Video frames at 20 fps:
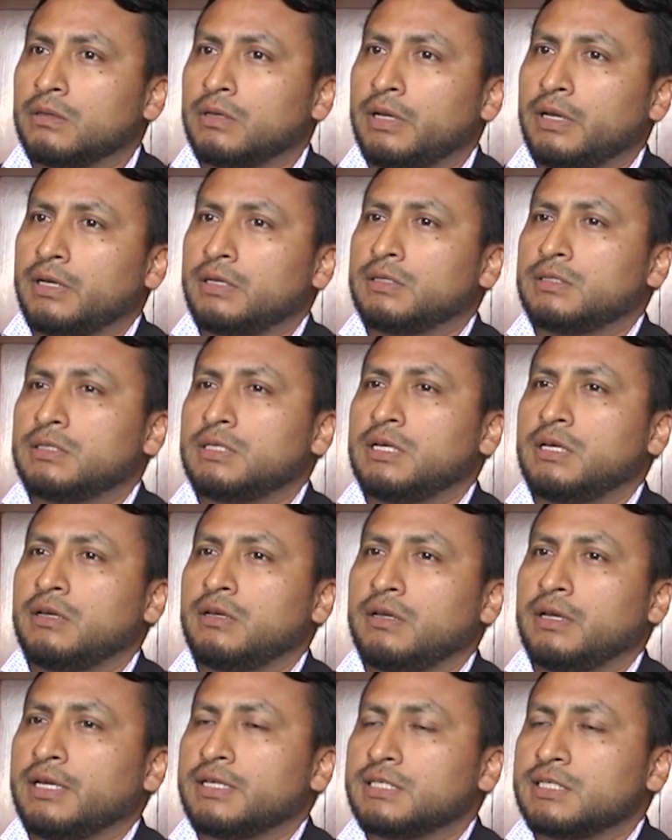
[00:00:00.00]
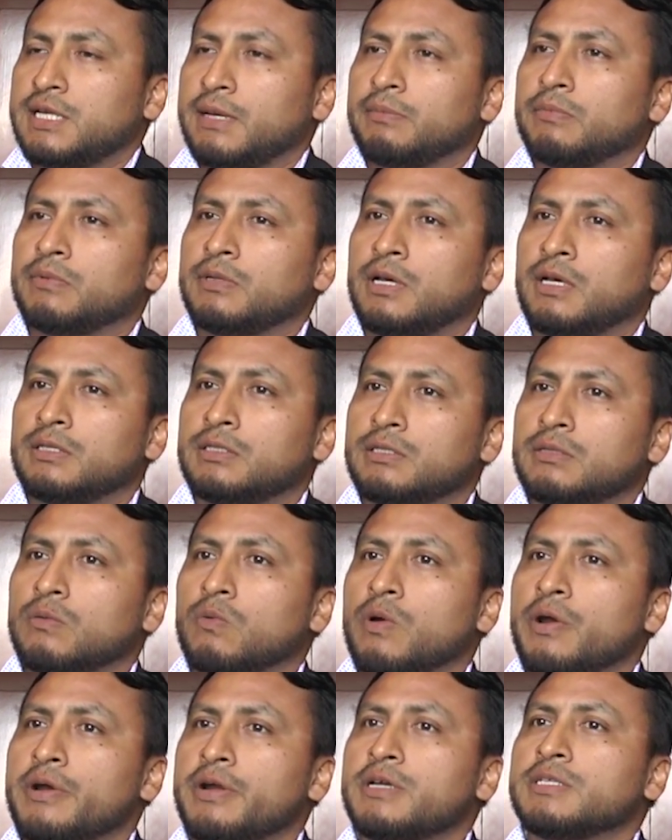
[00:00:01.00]
except that
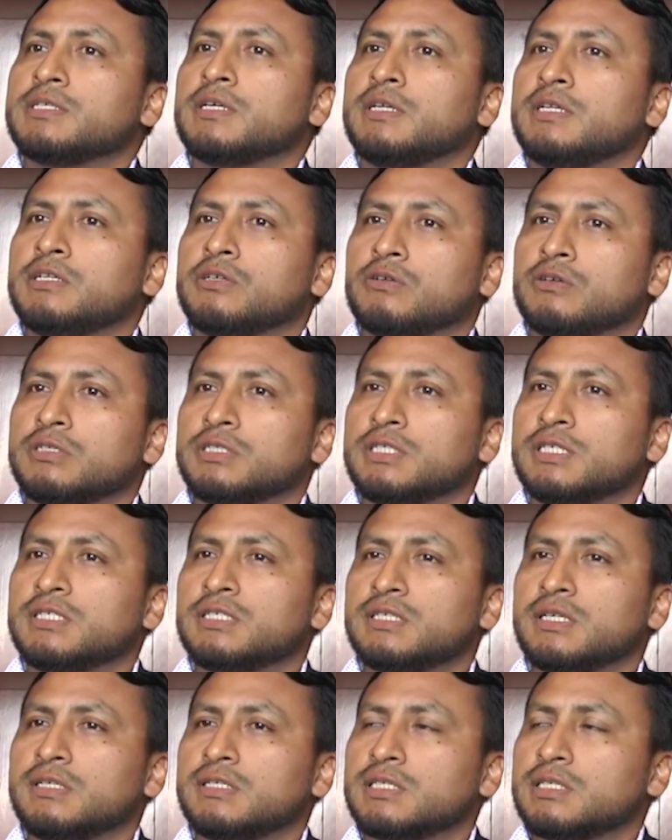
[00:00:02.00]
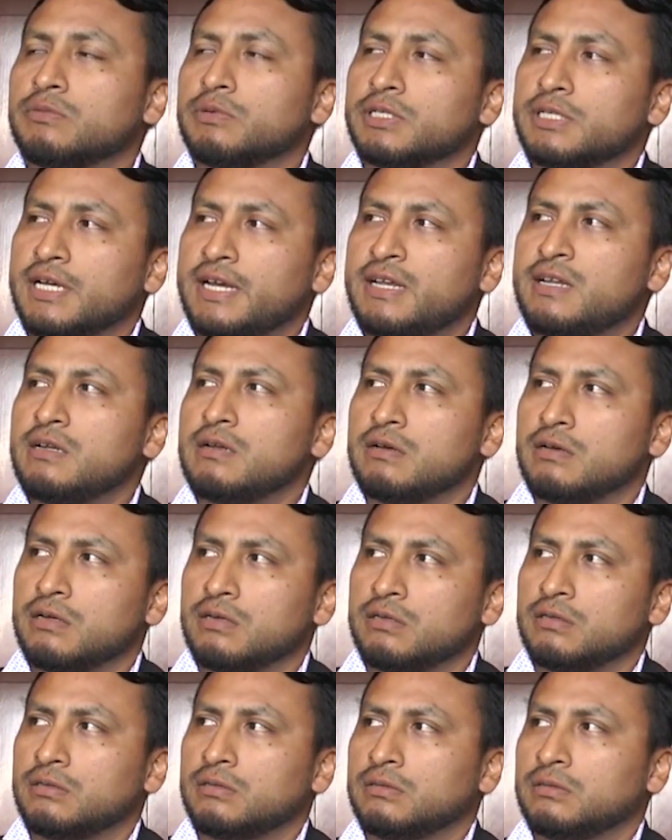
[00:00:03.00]
where there's an inconsistency with any law,